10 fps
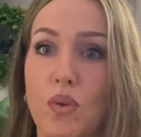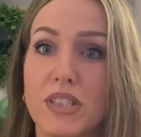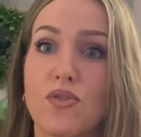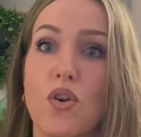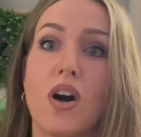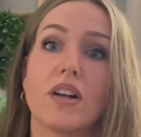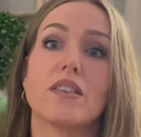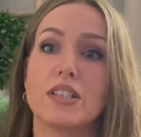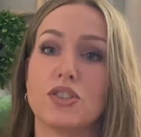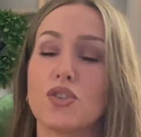What's wrong?
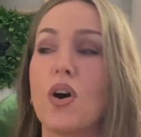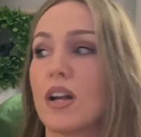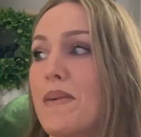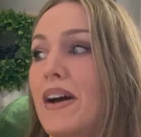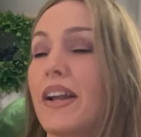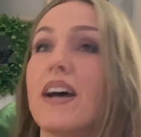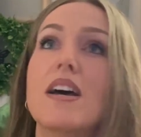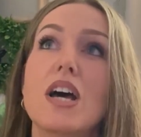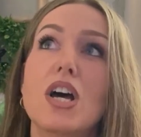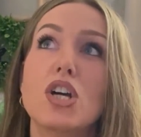Let's talk about it.
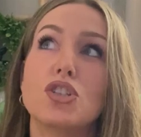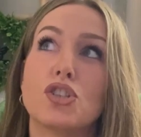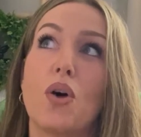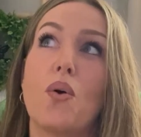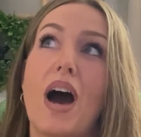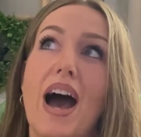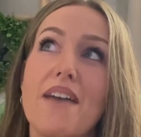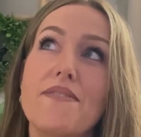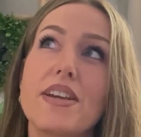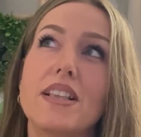So
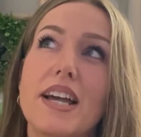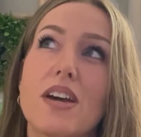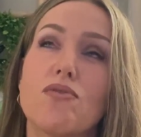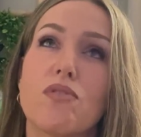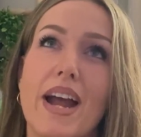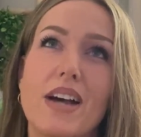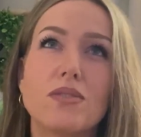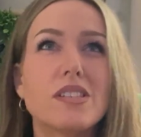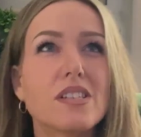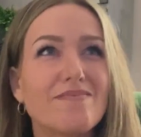I feel like
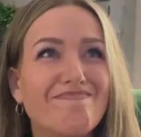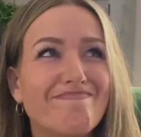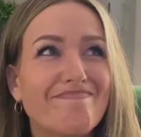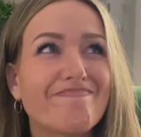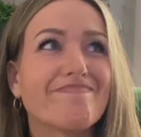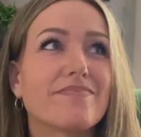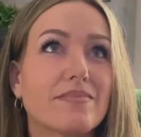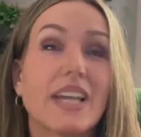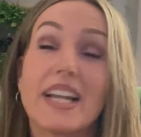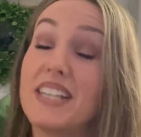around,
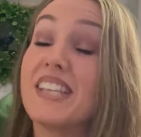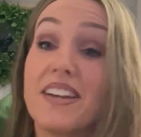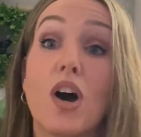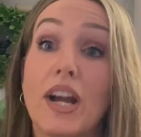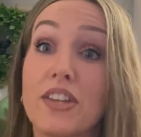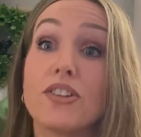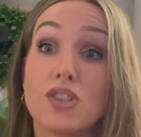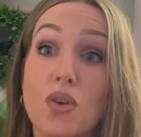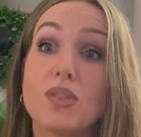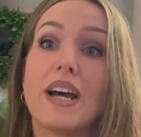like I said, 9
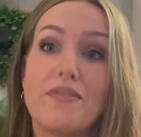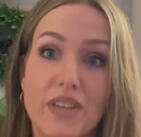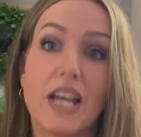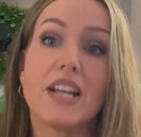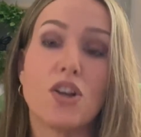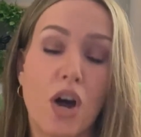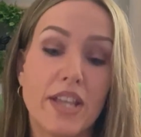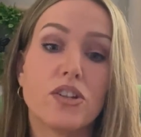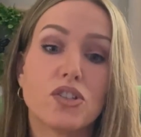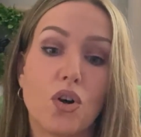years old, I feel like
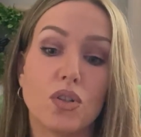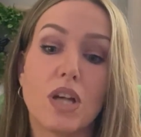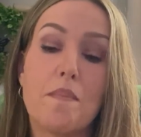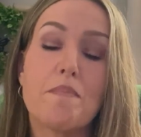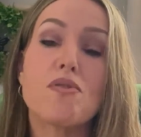9 years old,